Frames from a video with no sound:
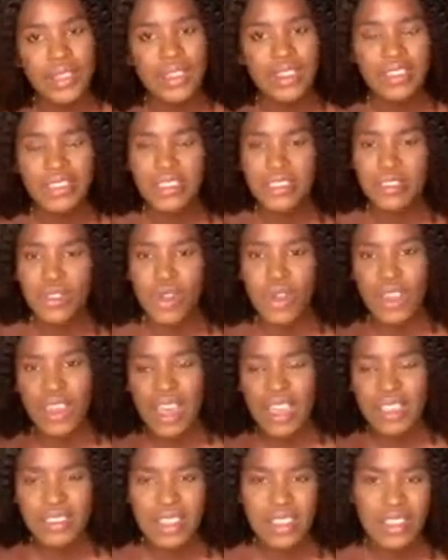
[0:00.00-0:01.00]
it
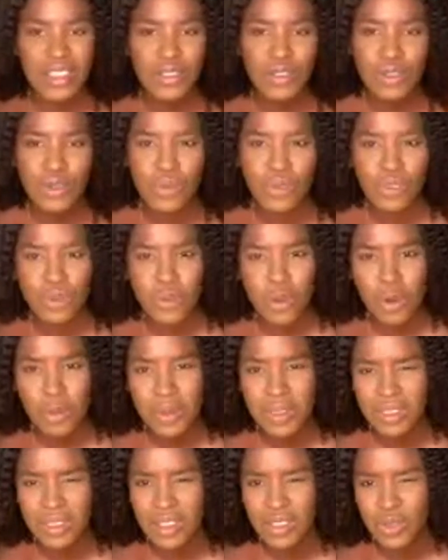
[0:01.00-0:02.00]
has nothing to do with small
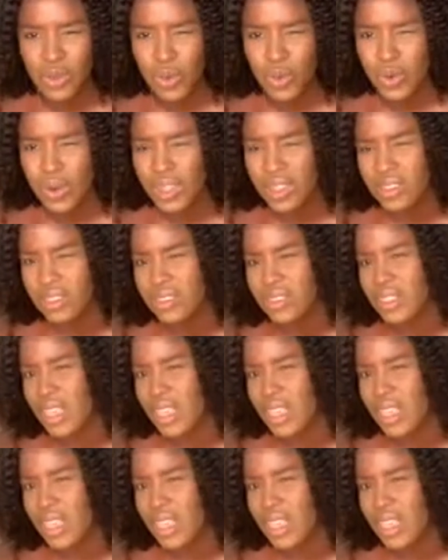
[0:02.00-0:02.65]
business owners,